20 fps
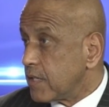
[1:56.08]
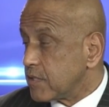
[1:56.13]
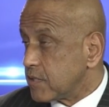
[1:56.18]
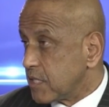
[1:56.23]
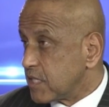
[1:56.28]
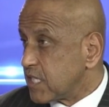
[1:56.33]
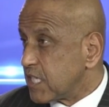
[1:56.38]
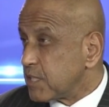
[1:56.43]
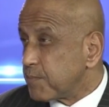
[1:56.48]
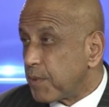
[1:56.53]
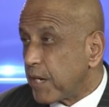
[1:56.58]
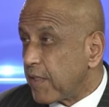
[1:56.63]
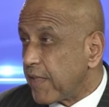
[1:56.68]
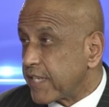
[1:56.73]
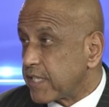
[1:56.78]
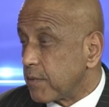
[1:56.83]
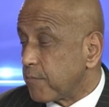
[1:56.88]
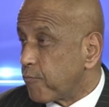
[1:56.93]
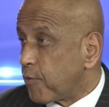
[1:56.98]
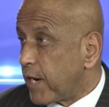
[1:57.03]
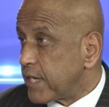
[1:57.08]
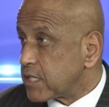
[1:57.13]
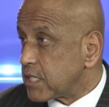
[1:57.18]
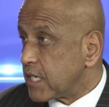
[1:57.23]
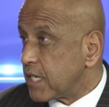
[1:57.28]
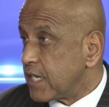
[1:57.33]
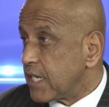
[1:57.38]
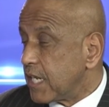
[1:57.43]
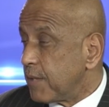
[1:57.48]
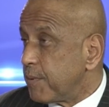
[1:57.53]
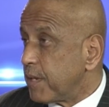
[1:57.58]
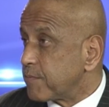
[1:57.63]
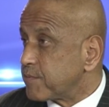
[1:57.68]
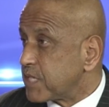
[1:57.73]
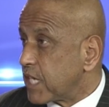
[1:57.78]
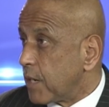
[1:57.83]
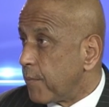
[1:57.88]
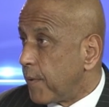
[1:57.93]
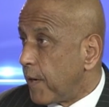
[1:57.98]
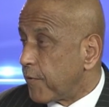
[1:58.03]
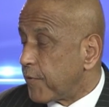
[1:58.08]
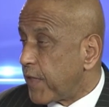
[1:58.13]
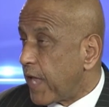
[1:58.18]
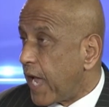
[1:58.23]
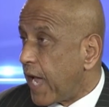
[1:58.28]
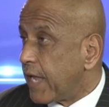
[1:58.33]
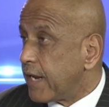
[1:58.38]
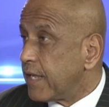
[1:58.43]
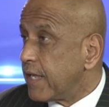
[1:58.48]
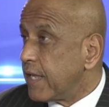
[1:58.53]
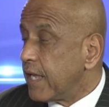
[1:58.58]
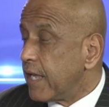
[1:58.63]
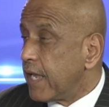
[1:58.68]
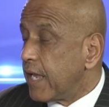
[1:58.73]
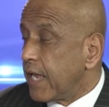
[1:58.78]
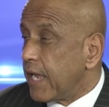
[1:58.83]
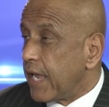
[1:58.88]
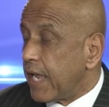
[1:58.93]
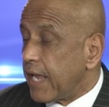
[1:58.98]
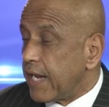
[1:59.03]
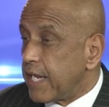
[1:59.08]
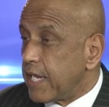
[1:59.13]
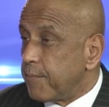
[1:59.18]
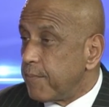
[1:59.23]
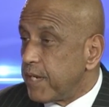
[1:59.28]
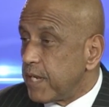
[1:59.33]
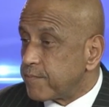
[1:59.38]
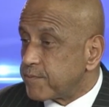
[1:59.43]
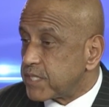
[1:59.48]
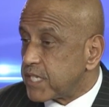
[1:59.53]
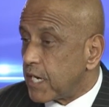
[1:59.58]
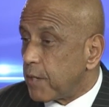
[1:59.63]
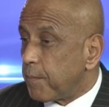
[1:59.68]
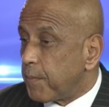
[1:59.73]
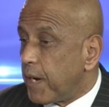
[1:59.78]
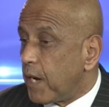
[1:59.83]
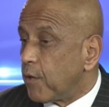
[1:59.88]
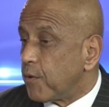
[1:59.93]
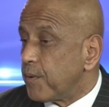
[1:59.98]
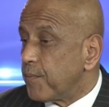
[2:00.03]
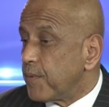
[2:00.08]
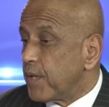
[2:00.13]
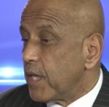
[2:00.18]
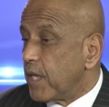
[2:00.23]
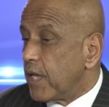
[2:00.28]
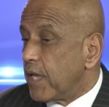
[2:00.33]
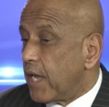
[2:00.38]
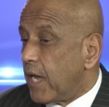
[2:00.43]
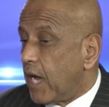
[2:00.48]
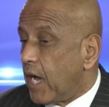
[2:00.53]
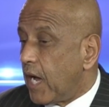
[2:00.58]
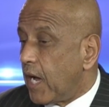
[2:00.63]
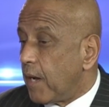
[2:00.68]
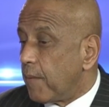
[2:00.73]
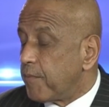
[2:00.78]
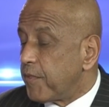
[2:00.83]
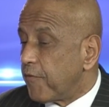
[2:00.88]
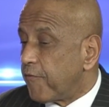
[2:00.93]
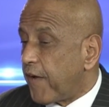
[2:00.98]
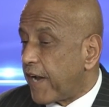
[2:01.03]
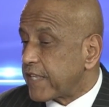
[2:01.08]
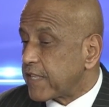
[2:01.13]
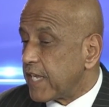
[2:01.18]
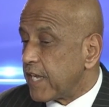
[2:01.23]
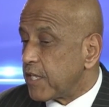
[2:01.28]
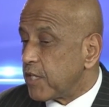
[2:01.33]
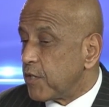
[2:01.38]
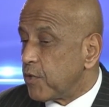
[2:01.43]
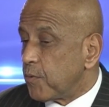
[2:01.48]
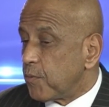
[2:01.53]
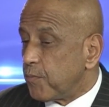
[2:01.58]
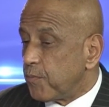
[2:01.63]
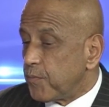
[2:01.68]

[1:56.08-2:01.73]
since he's been elected president. He'd be upset about that. And he'd be upset about uh, the fact that you,